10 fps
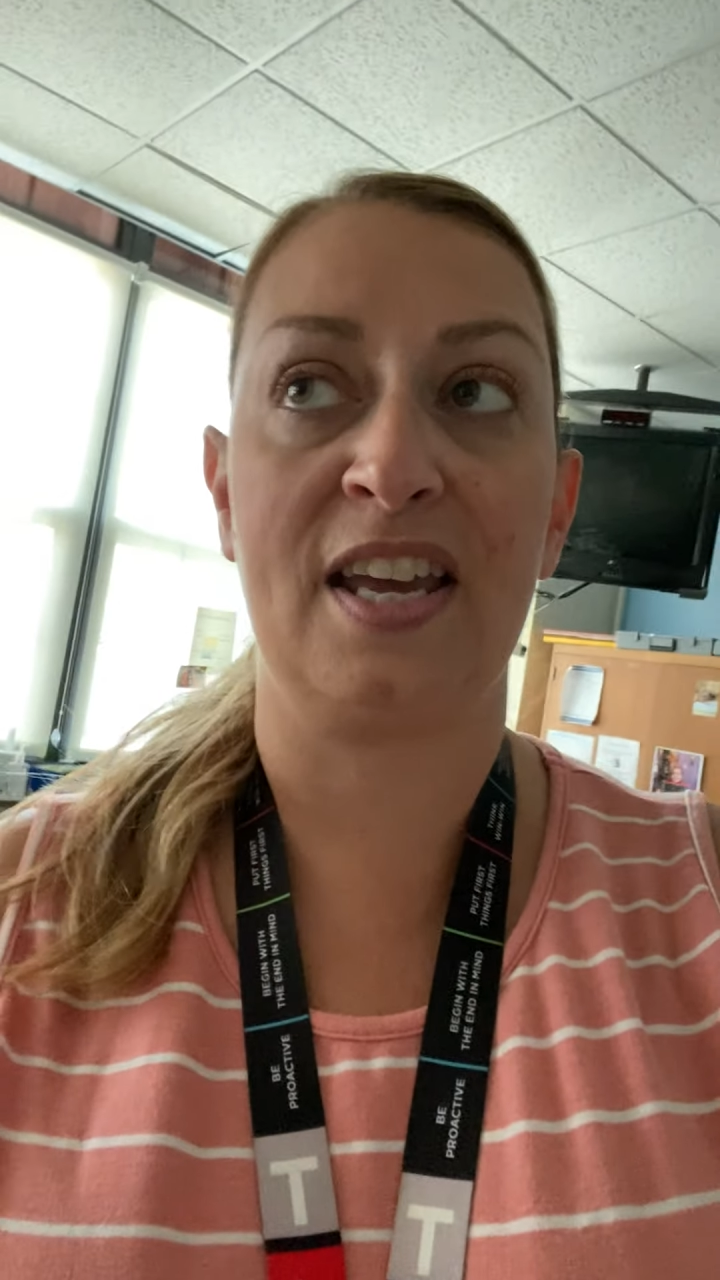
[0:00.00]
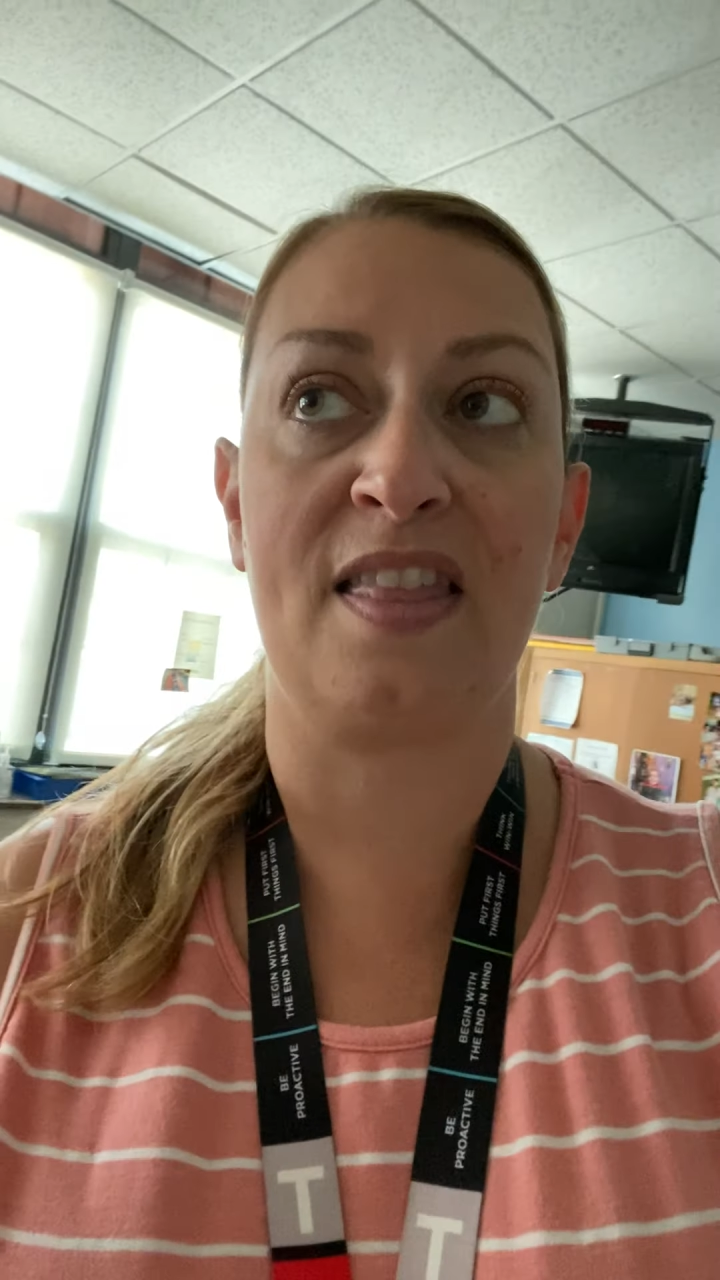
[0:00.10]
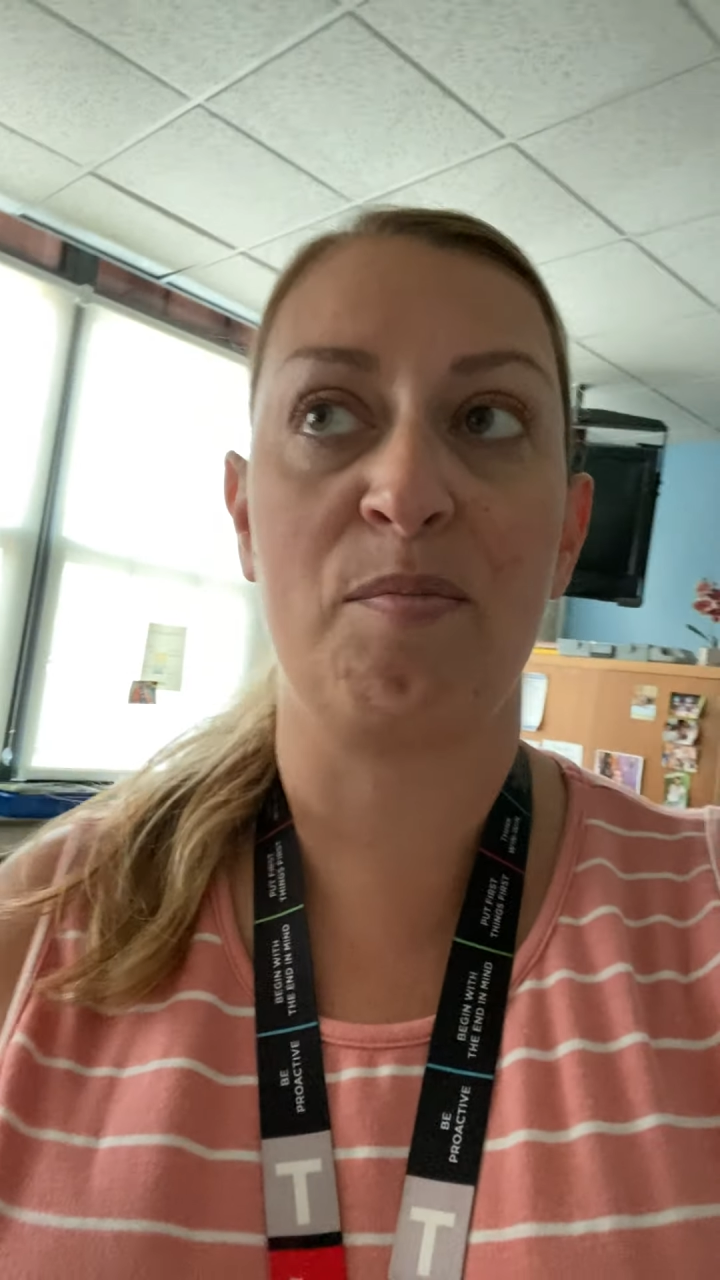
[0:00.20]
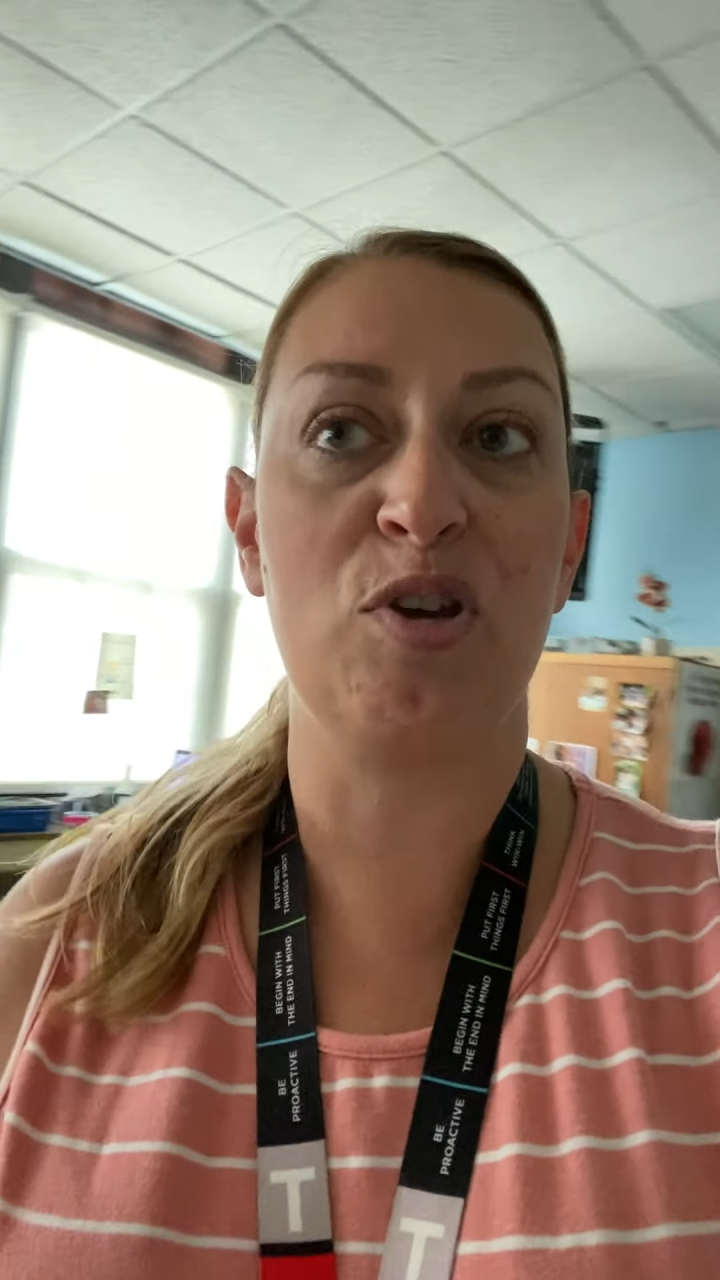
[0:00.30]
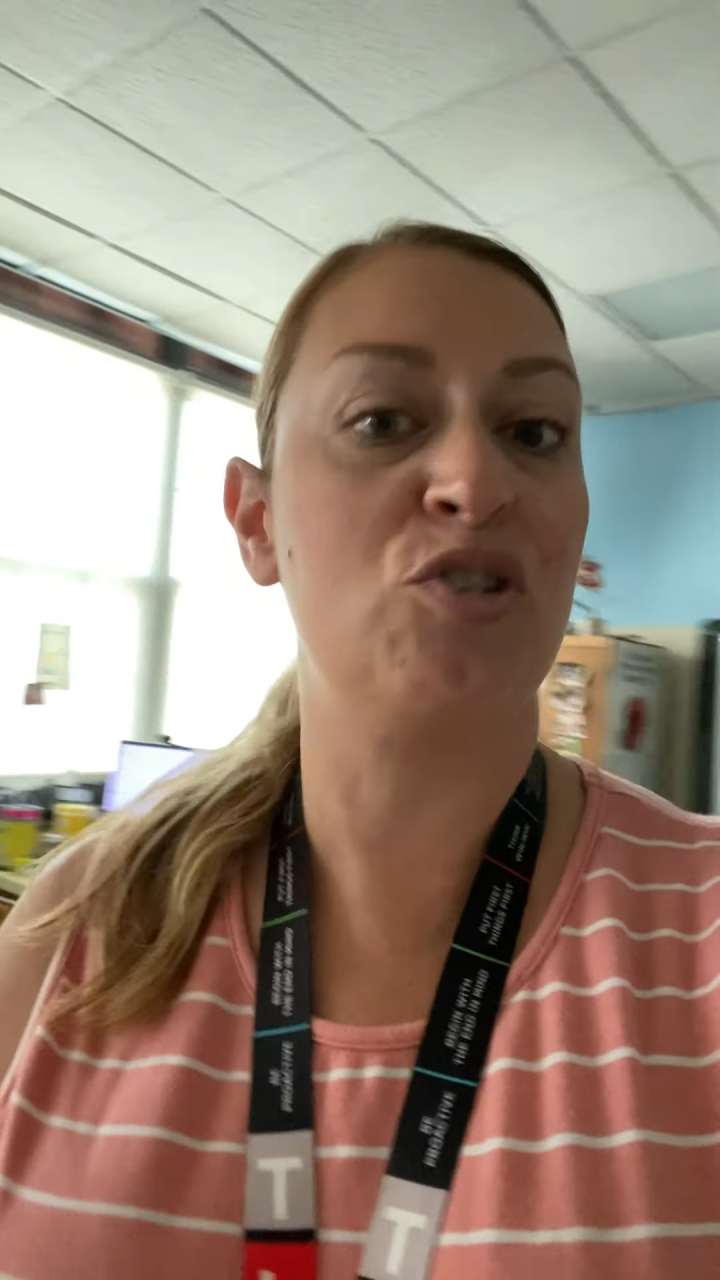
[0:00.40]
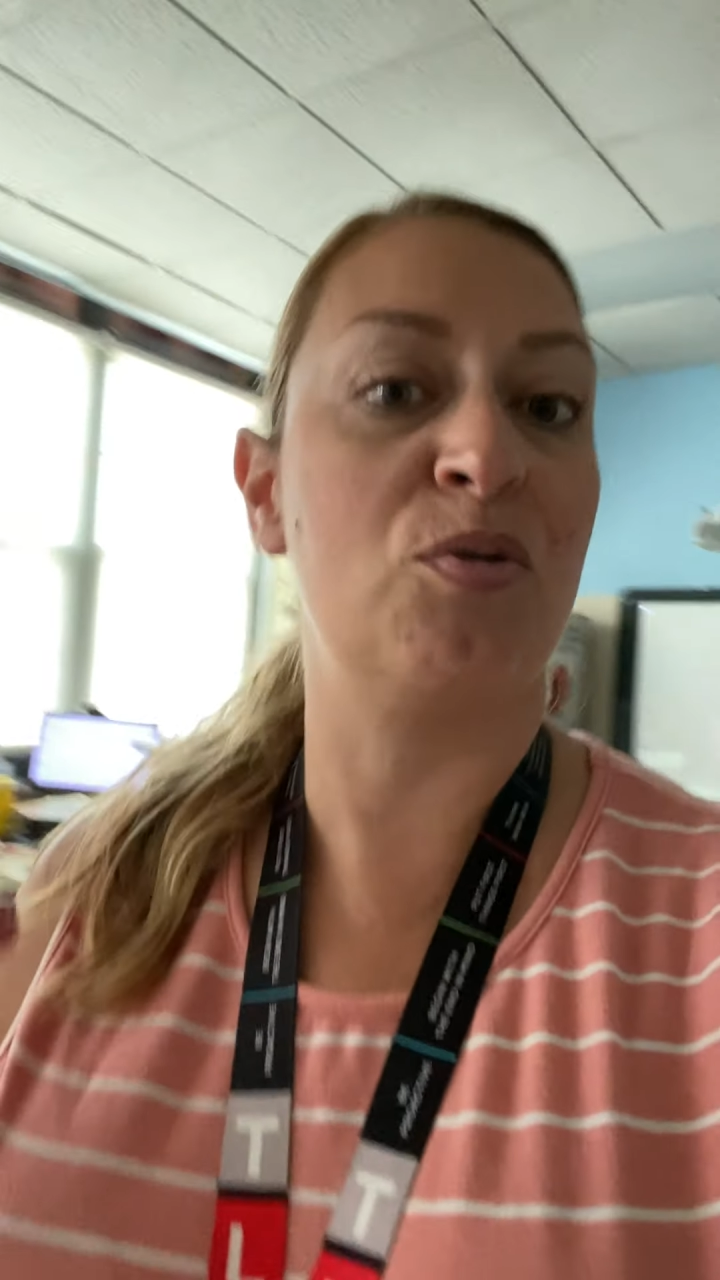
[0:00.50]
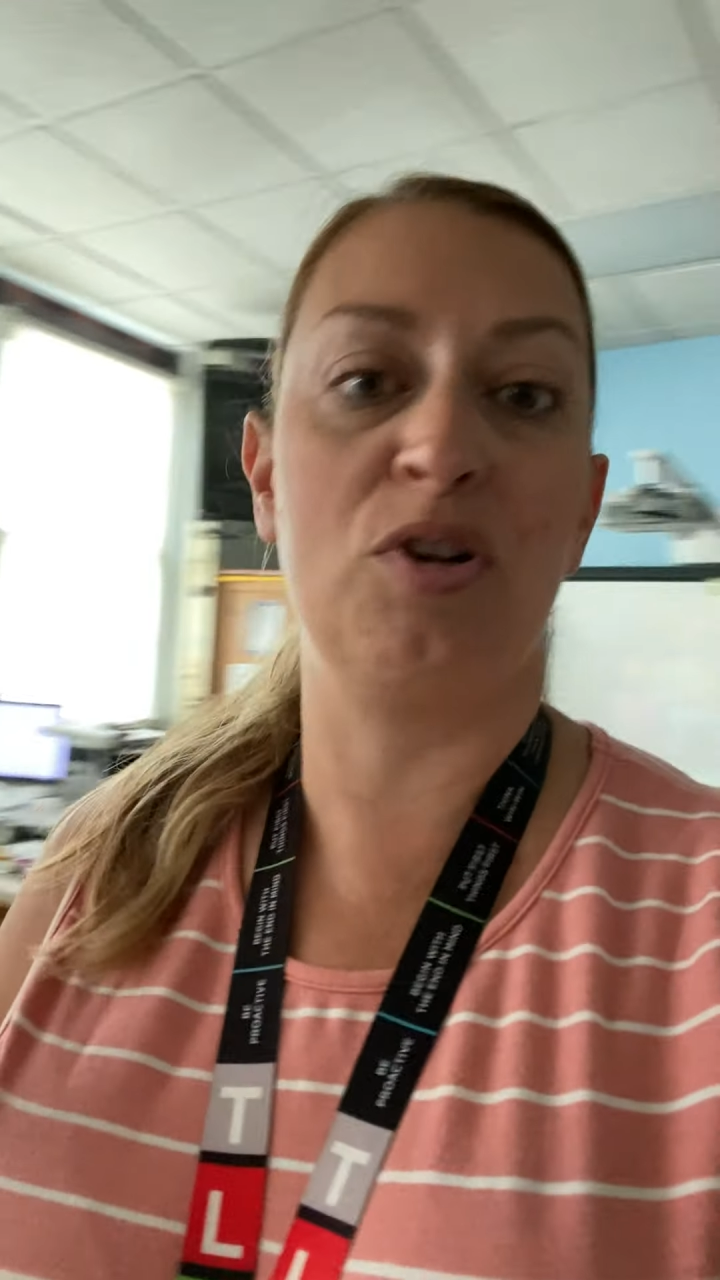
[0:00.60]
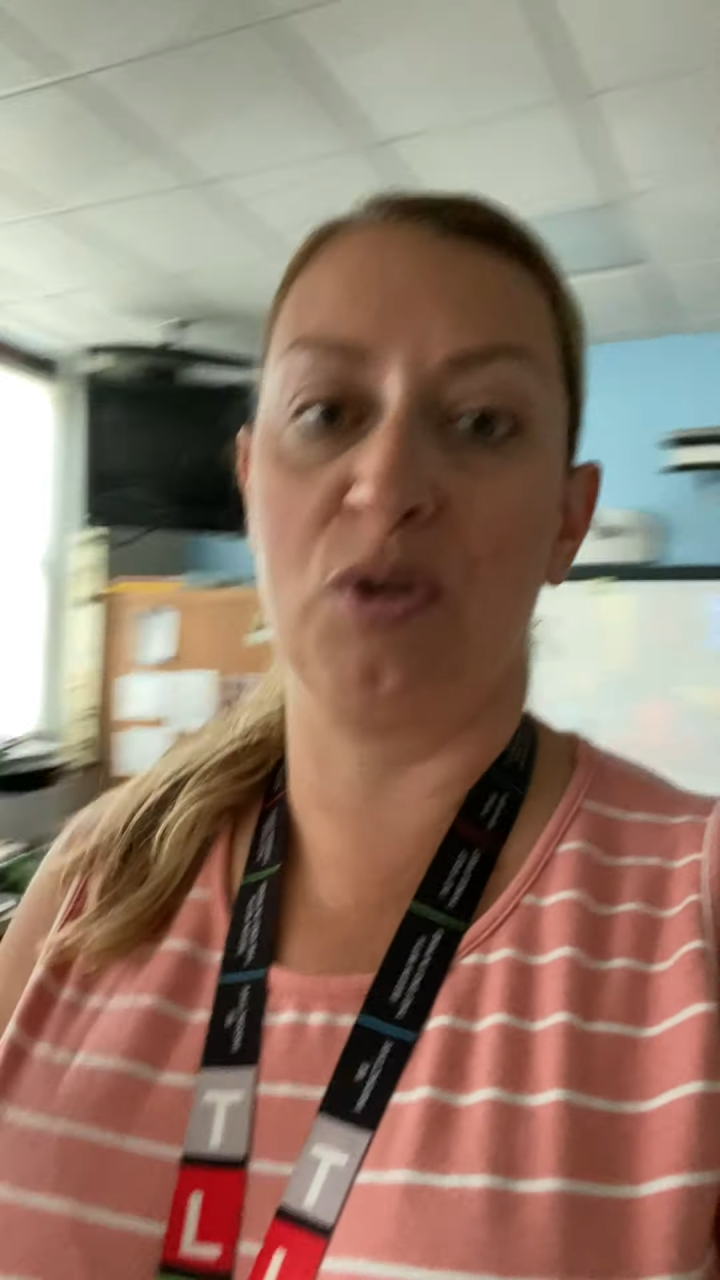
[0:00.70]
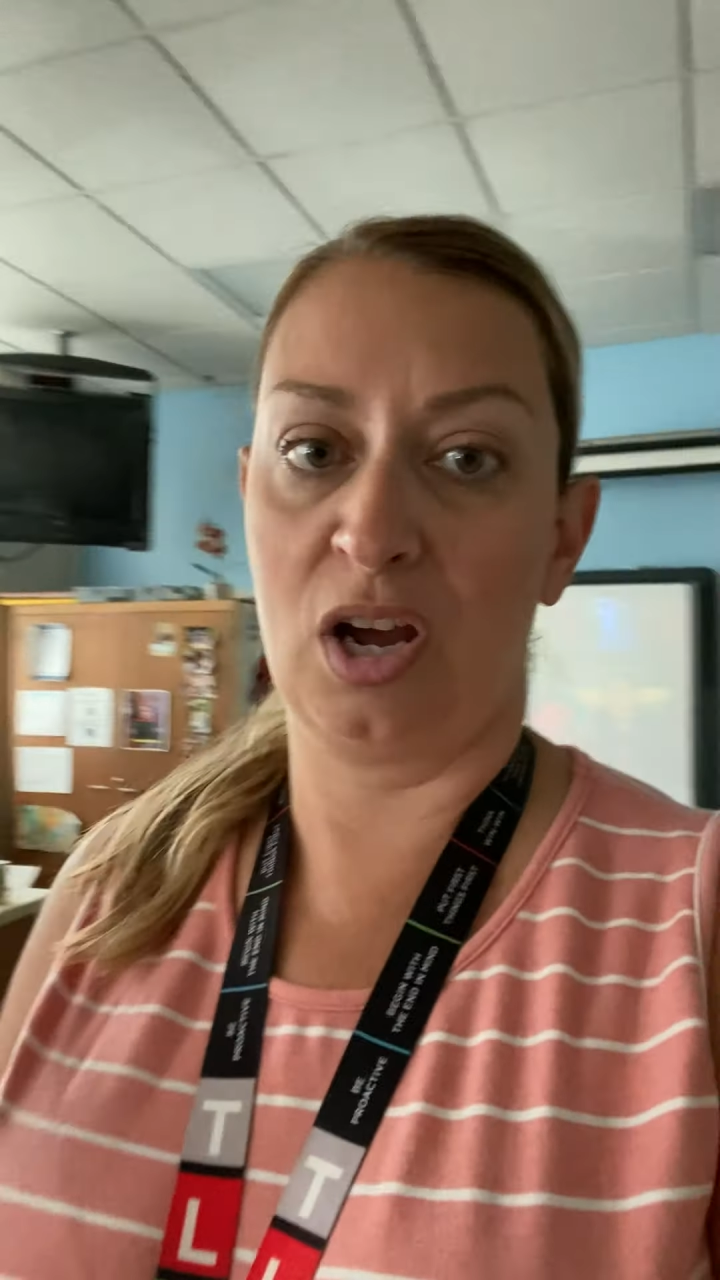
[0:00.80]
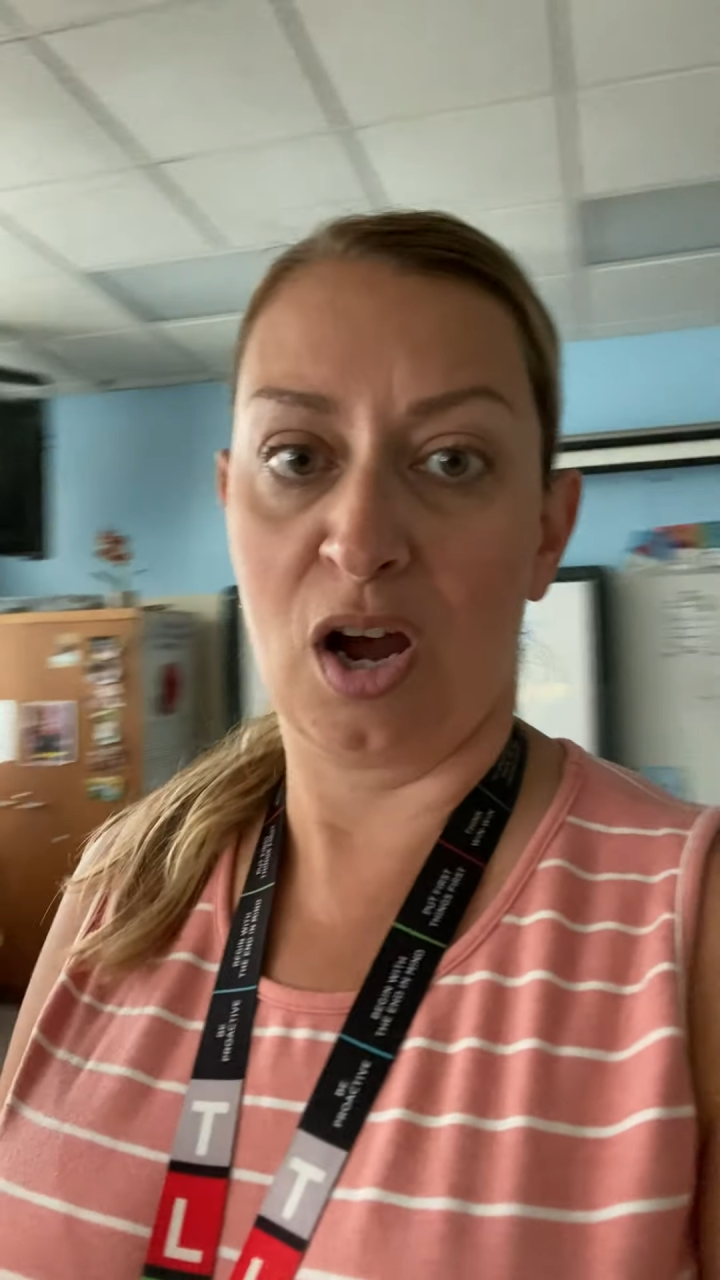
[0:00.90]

get them used to